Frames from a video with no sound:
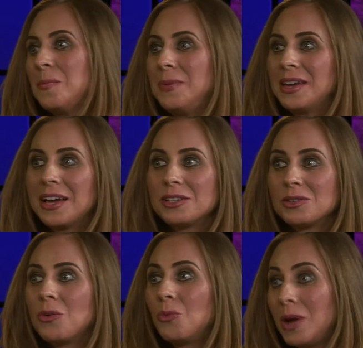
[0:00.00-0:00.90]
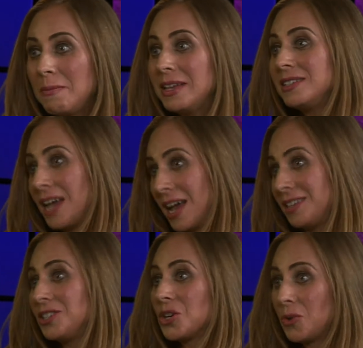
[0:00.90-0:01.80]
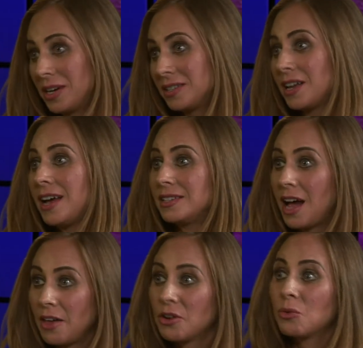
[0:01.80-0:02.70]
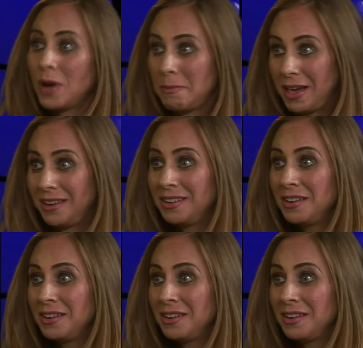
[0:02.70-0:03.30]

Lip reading: Because women tend to criticize other women